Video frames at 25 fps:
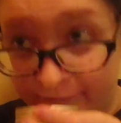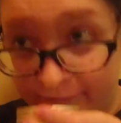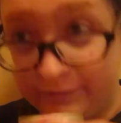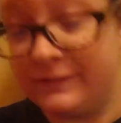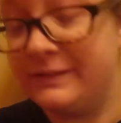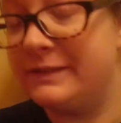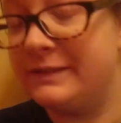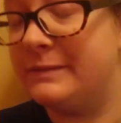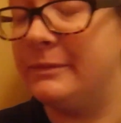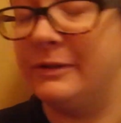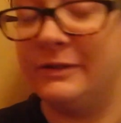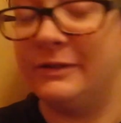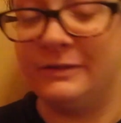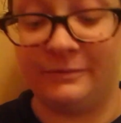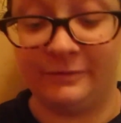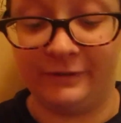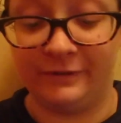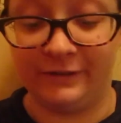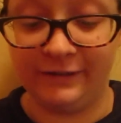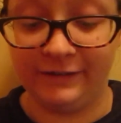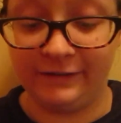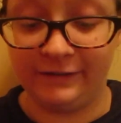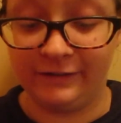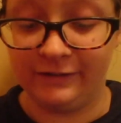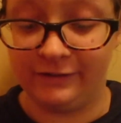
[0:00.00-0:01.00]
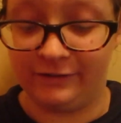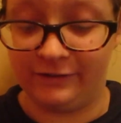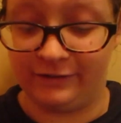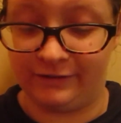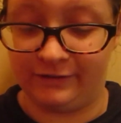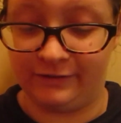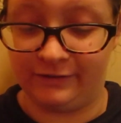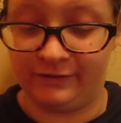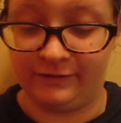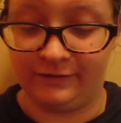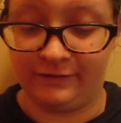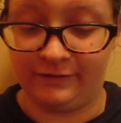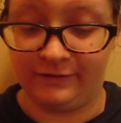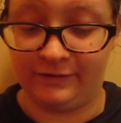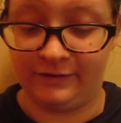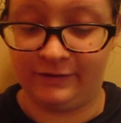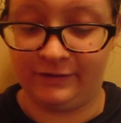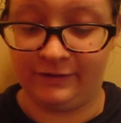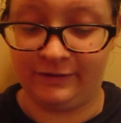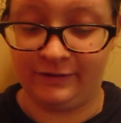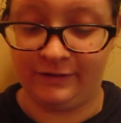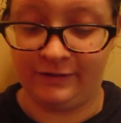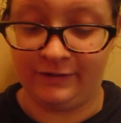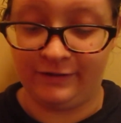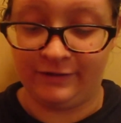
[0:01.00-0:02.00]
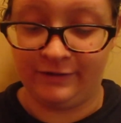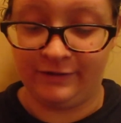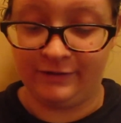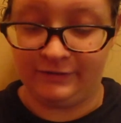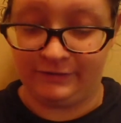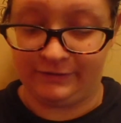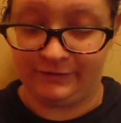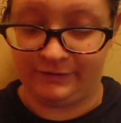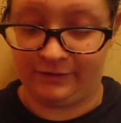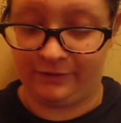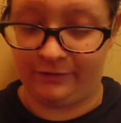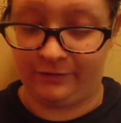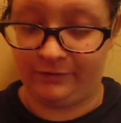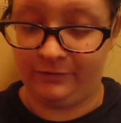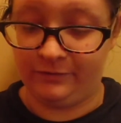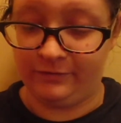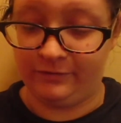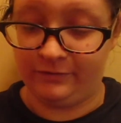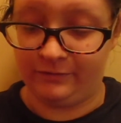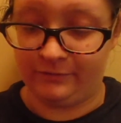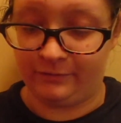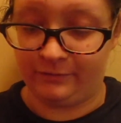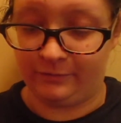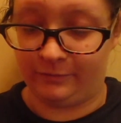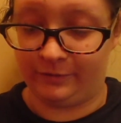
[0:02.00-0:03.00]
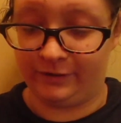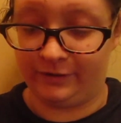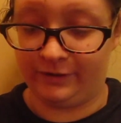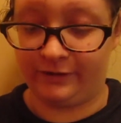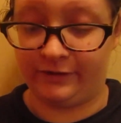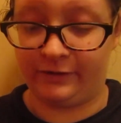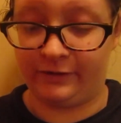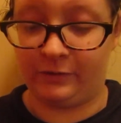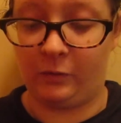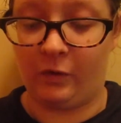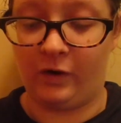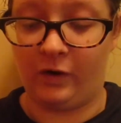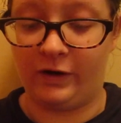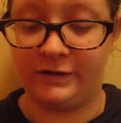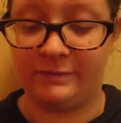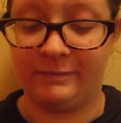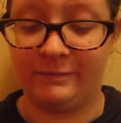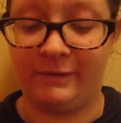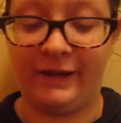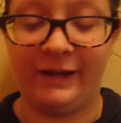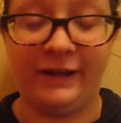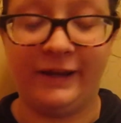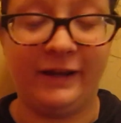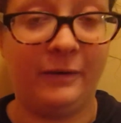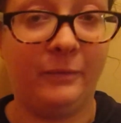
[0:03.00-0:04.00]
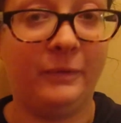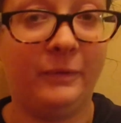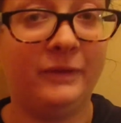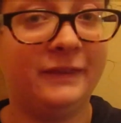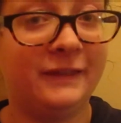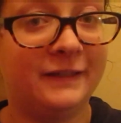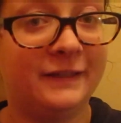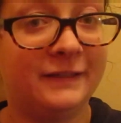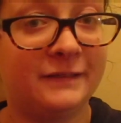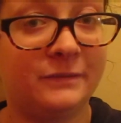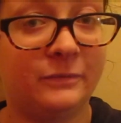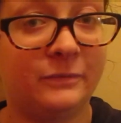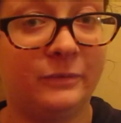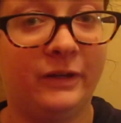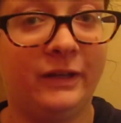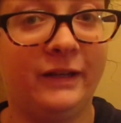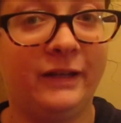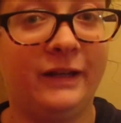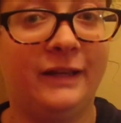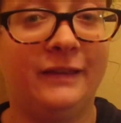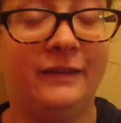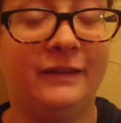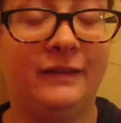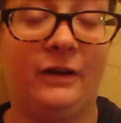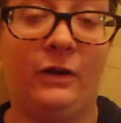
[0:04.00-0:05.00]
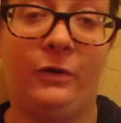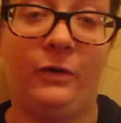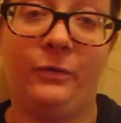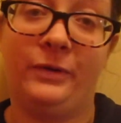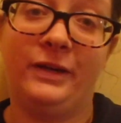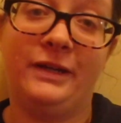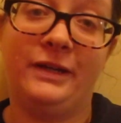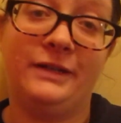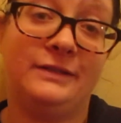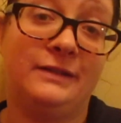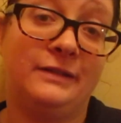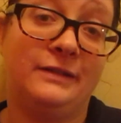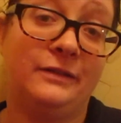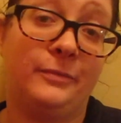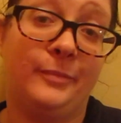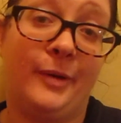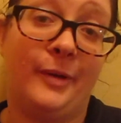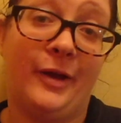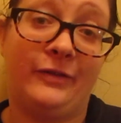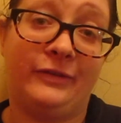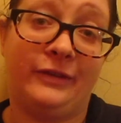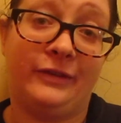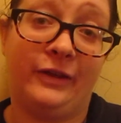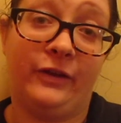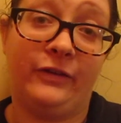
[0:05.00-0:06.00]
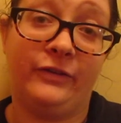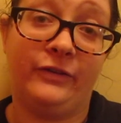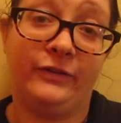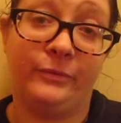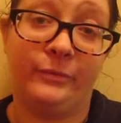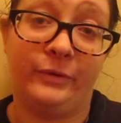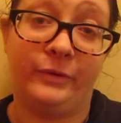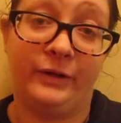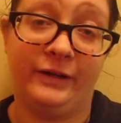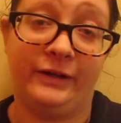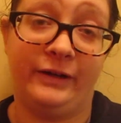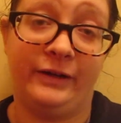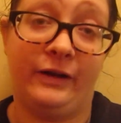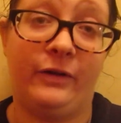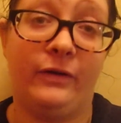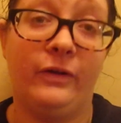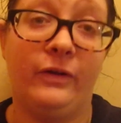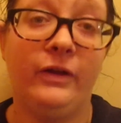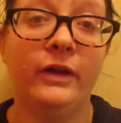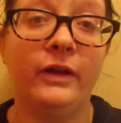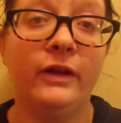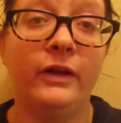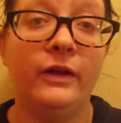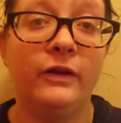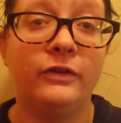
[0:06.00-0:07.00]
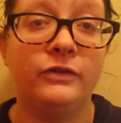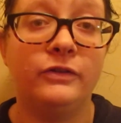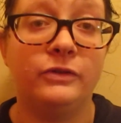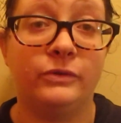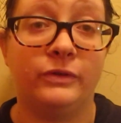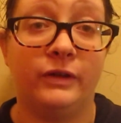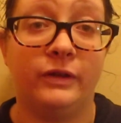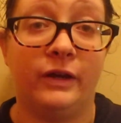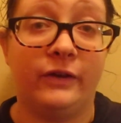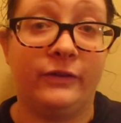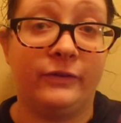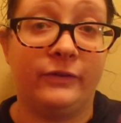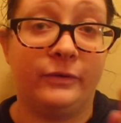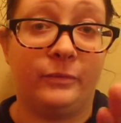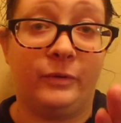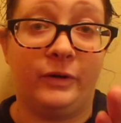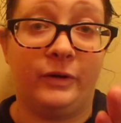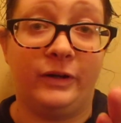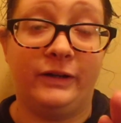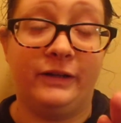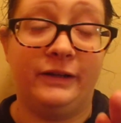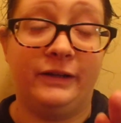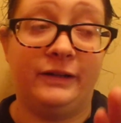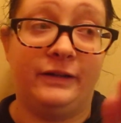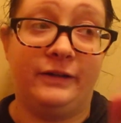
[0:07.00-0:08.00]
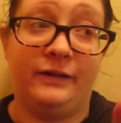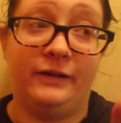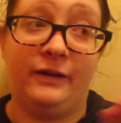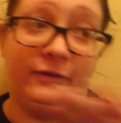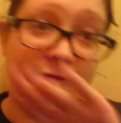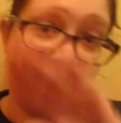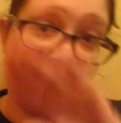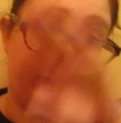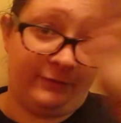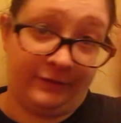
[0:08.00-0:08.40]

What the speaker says: It smells really good. So we're going to wash my hair with this one, and then I'll read to you about the other one, and I'll do the other one in another